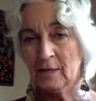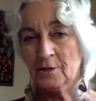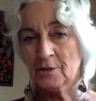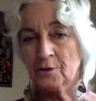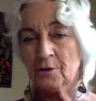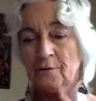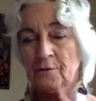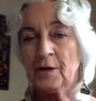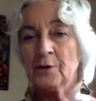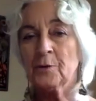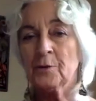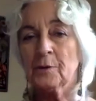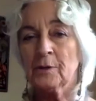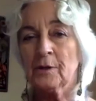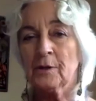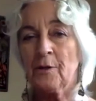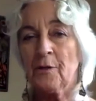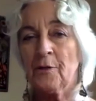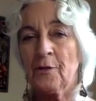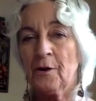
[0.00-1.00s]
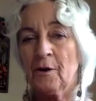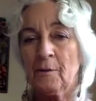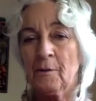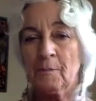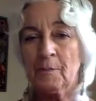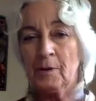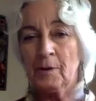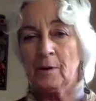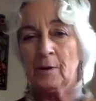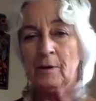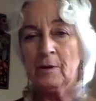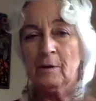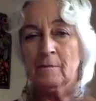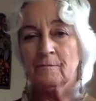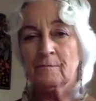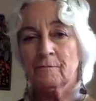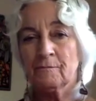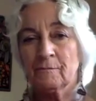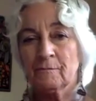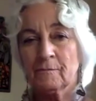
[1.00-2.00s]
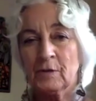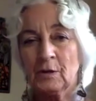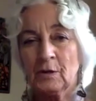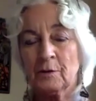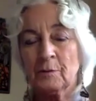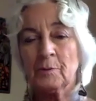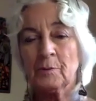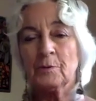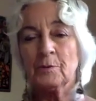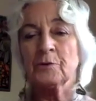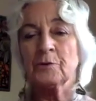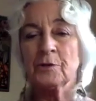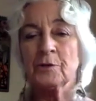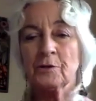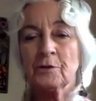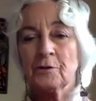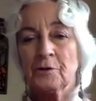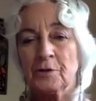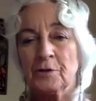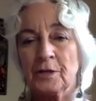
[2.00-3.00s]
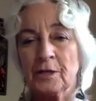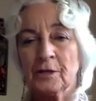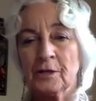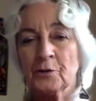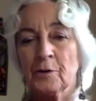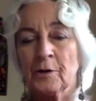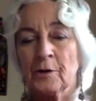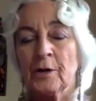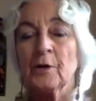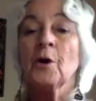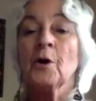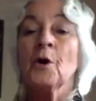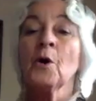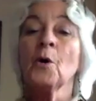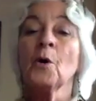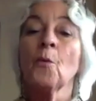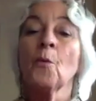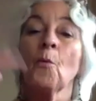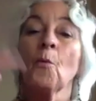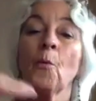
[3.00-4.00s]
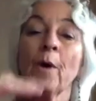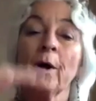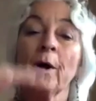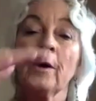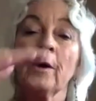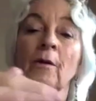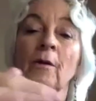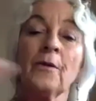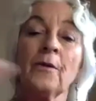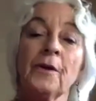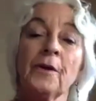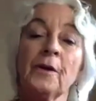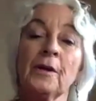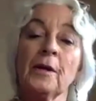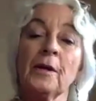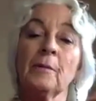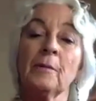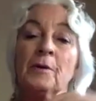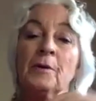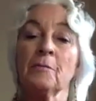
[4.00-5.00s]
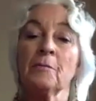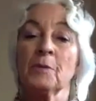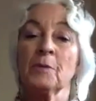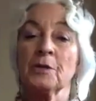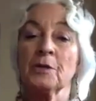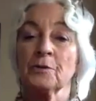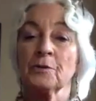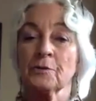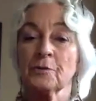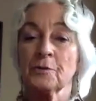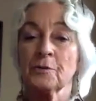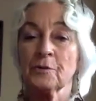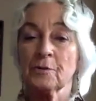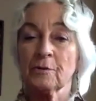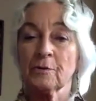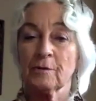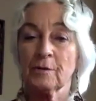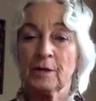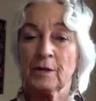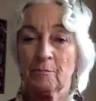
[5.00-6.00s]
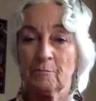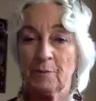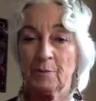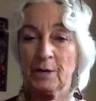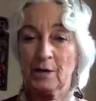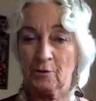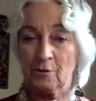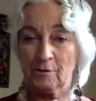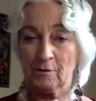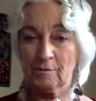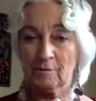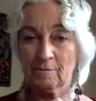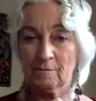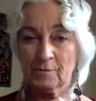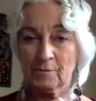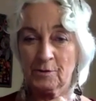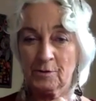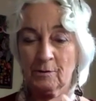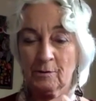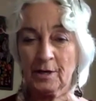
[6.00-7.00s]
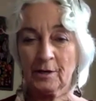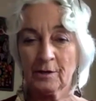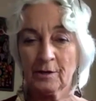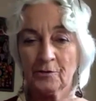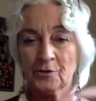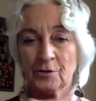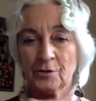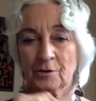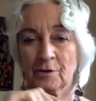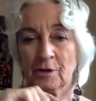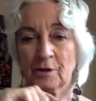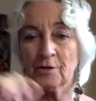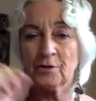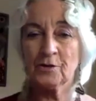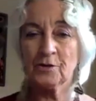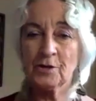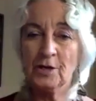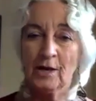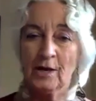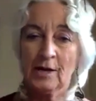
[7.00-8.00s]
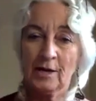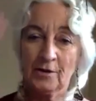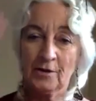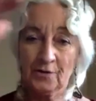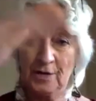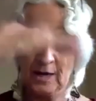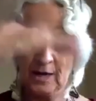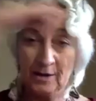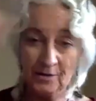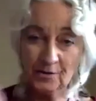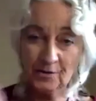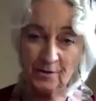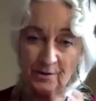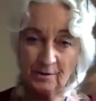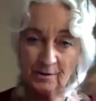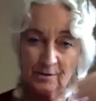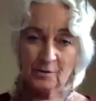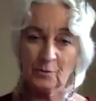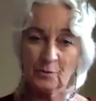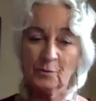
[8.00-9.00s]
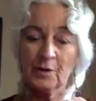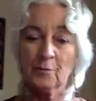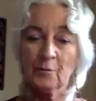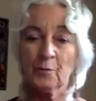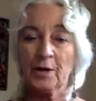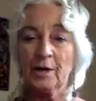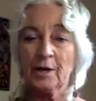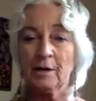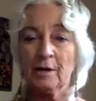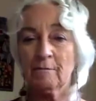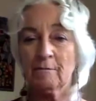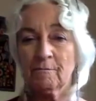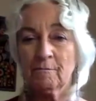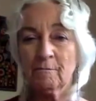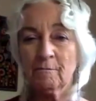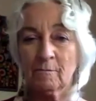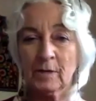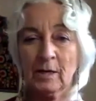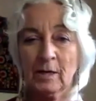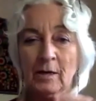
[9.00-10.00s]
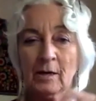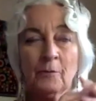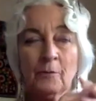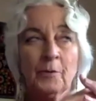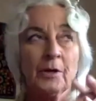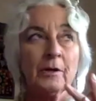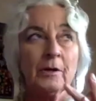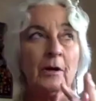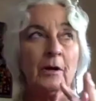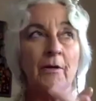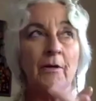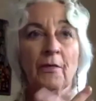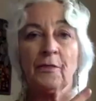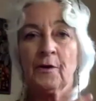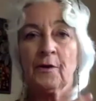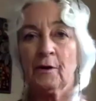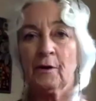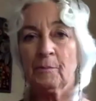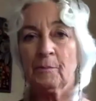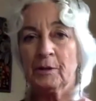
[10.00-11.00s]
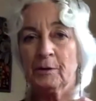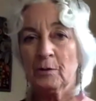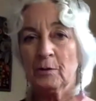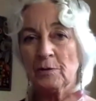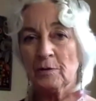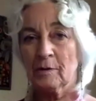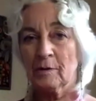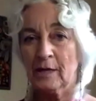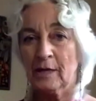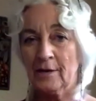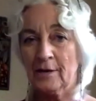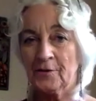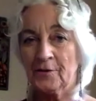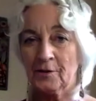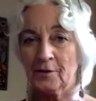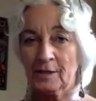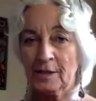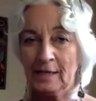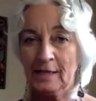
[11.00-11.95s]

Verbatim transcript: So if I do a little therapy on the posterior deltoid, will the inhibited muscles get better? So I can just touch and test. It's one way. We call it therapy localizing.